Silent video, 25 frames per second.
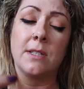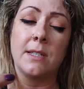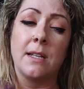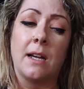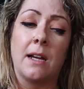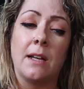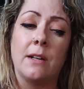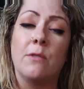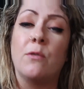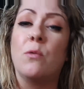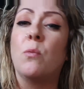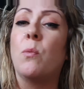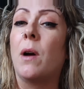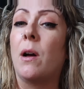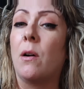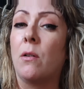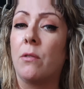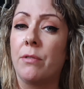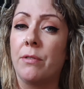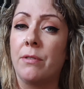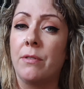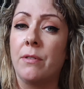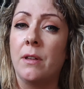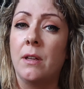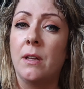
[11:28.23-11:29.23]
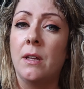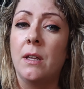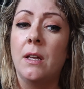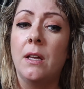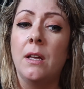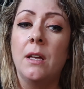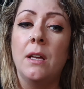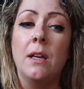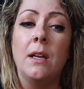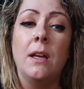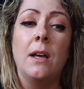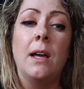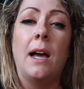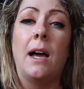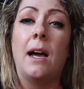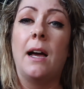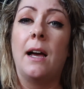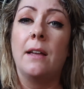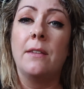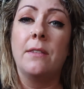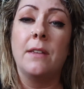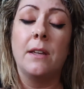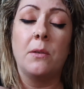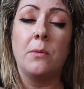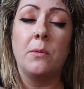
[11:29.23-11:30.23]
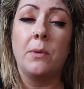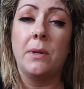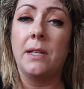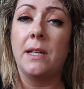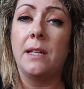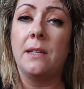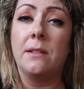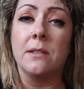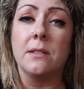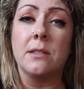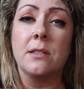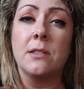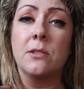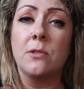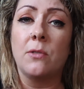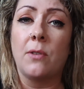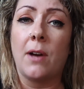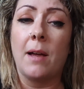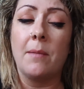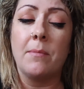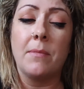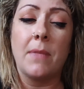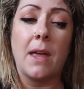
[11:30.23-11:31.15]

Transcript: sign of wealth. I think we need to scrap